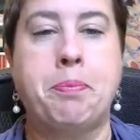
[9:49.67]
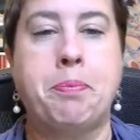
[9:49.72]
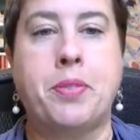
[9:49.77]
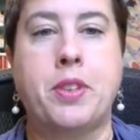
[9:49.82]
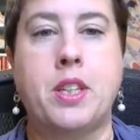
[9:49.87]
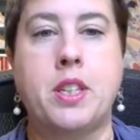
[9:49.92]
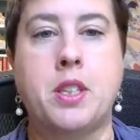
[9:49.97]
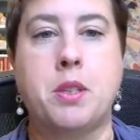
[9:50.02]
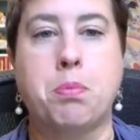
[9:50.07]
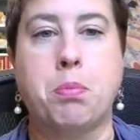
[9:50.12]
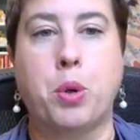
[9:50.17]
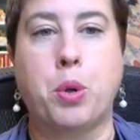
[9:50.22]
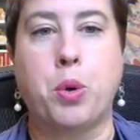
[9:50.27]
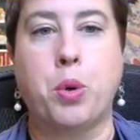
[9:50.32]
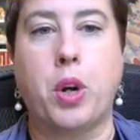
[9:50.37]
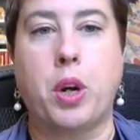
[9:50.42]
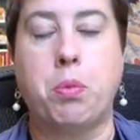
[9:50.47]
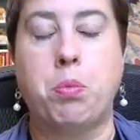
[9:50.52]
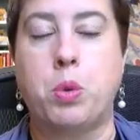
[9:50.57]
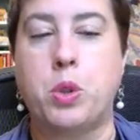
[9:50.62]
This
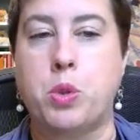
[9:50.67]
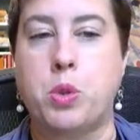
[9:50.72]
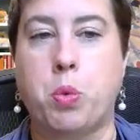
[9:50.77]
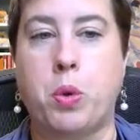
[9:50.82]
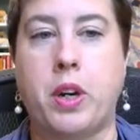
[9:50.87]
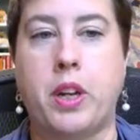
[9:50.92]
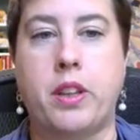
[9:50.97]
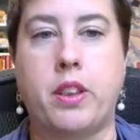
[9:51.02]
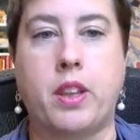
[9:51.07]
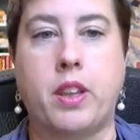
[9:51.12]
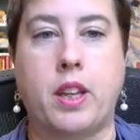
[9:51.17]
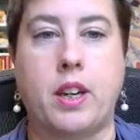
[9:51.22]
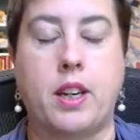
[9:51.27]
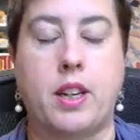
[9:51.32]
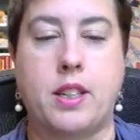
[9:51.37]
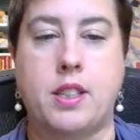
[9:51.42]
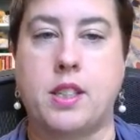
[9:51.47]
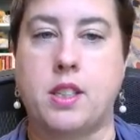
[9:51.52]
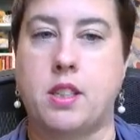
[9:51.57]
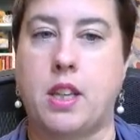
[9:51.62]
program was one that
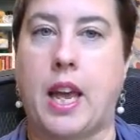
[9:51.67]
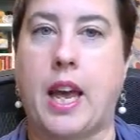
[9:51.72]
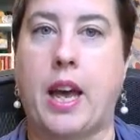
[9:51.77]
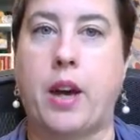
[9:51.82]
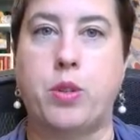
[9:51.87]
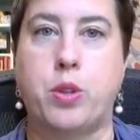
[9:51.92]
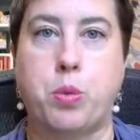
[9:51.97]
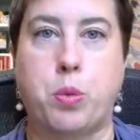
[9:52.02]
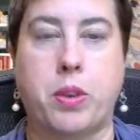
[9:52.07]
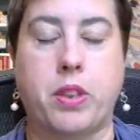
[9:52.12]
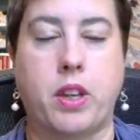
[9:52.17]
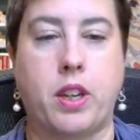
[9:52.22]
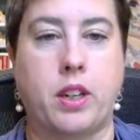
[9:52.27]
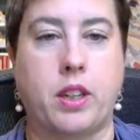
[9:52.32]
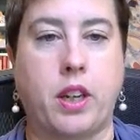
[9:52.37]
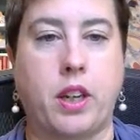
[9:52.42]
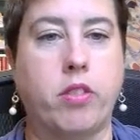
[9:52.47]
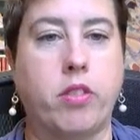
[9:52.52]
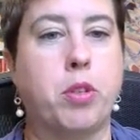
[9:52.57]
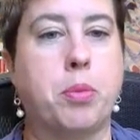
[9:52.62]
it's housed
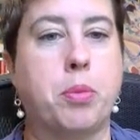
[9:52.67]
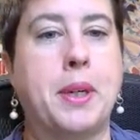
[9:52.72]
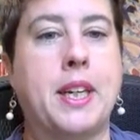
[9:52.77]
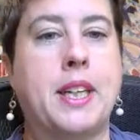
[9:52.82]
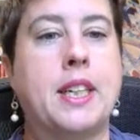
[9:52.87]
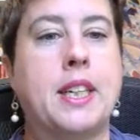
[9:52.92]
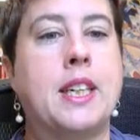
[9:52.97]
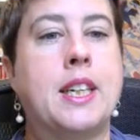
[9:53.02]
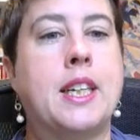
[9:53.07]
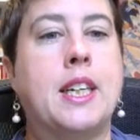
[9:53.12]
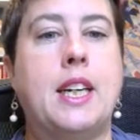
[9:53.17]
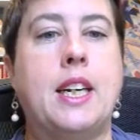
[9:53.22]
within government.